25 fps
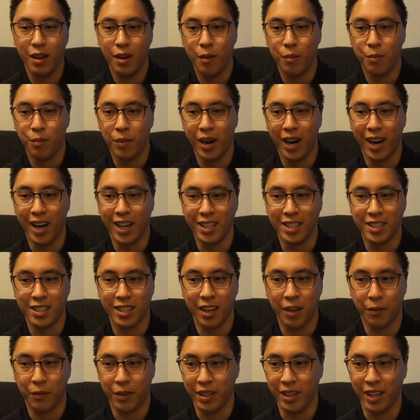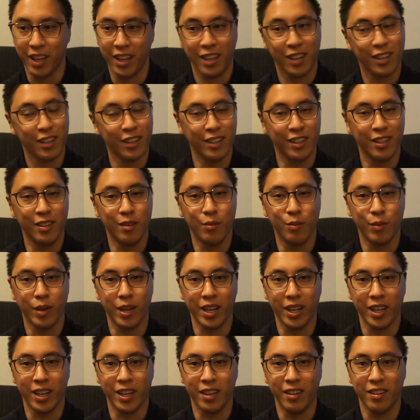But, they could
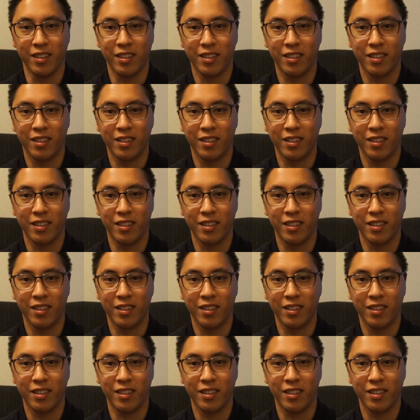be